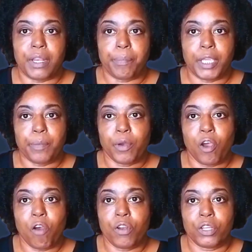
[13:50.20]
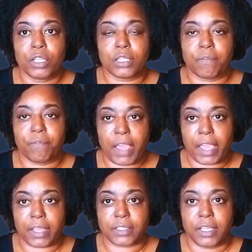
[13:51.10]
people overlook the
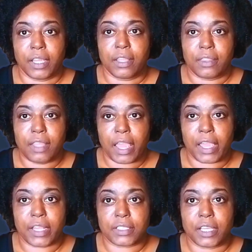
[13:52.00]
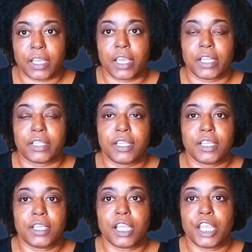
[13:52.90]
fact that
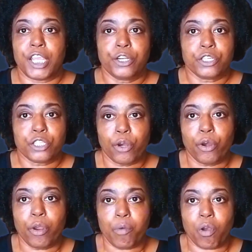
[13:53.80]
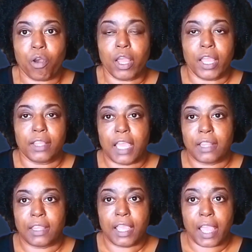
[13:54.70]
the inner turmoil that
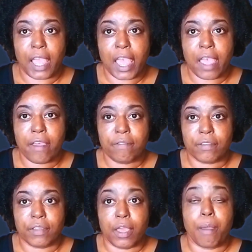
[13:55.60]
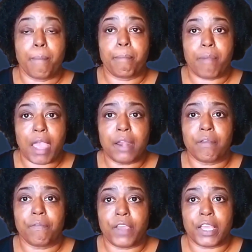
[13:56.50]
they have
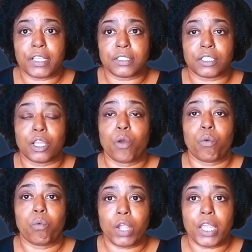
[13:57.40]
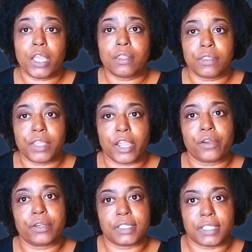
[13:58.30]
manifests with their
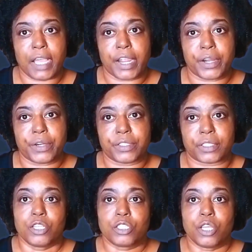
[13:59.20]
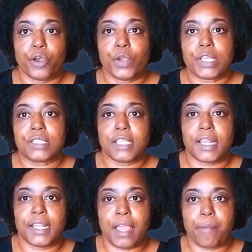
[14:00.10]
desires. So instead
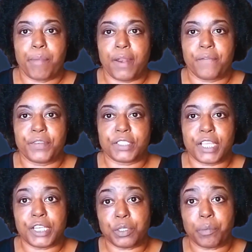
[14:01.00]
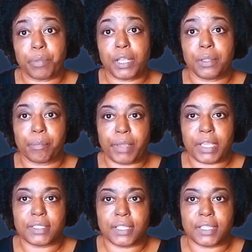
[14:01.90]
of that manifestation being the best